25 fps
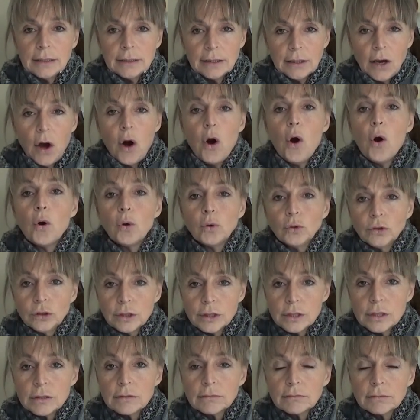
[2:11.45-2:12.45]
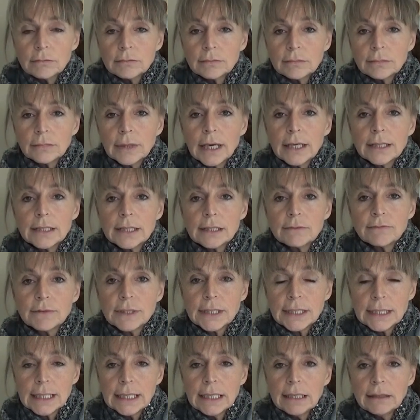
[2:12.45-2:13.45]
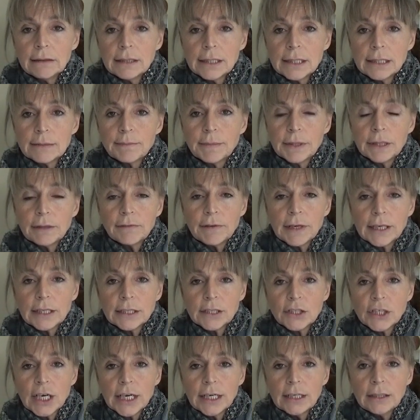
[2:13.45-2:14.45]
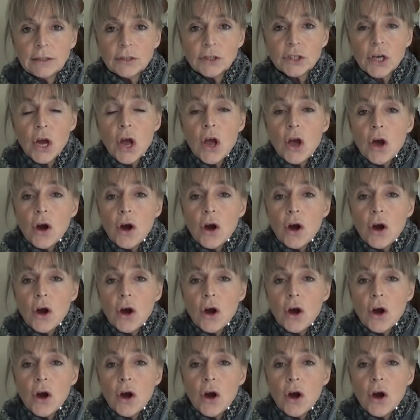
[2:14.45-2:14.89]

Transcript: hold as a receipt, as a bill of exchange,